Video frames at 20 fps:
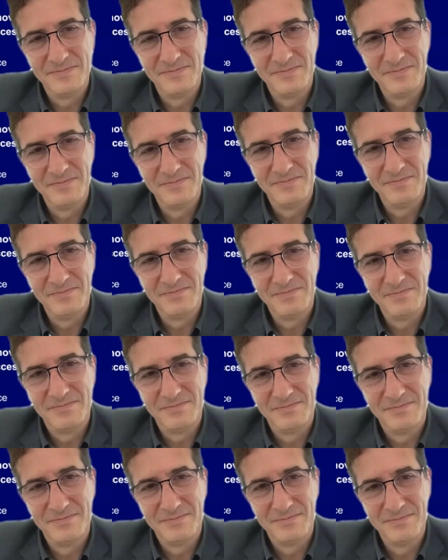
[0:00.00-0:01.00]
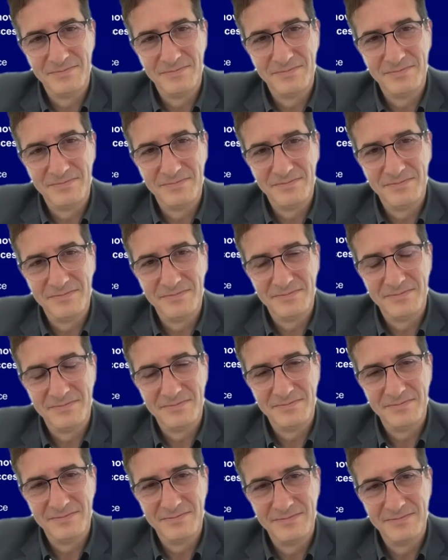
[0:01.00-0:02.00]

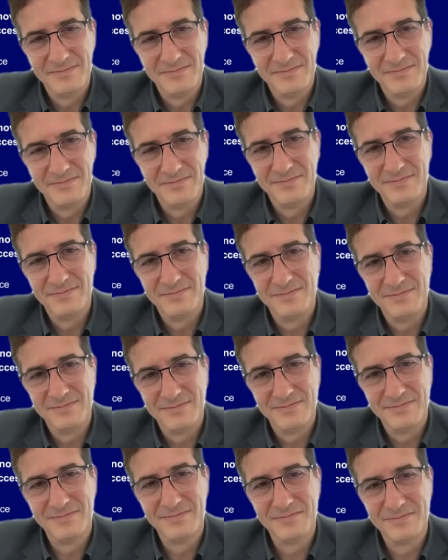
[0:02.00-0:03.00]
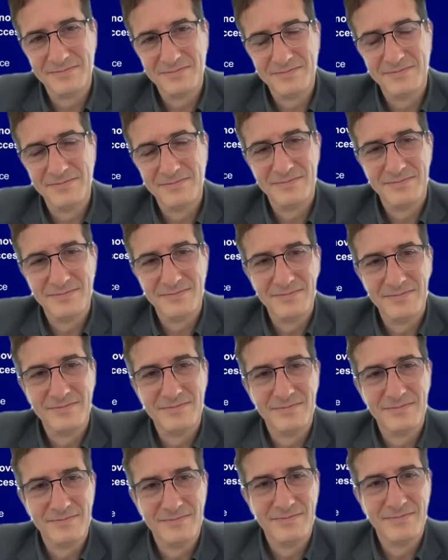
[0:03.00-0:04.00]

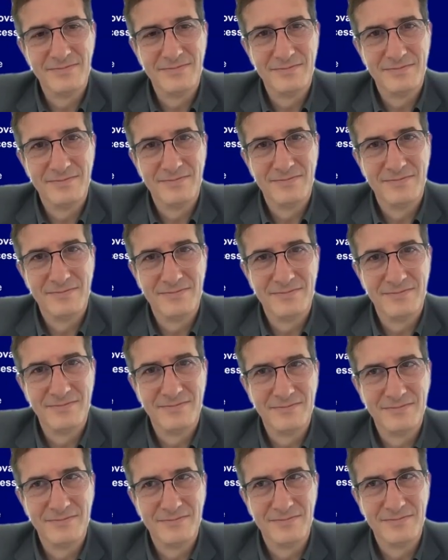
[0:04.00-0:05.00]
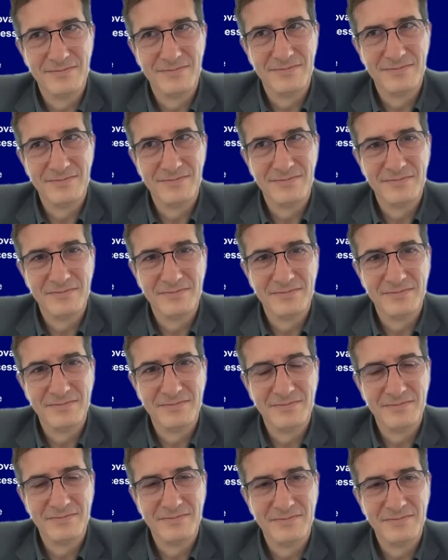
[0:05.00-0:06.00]

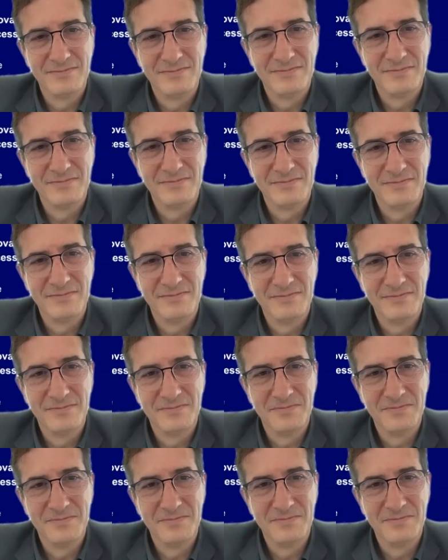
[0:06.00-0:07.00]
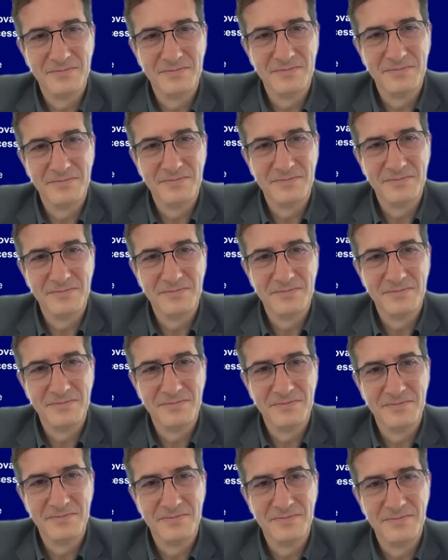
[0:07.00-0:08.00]
No words are spoken by the person on screen.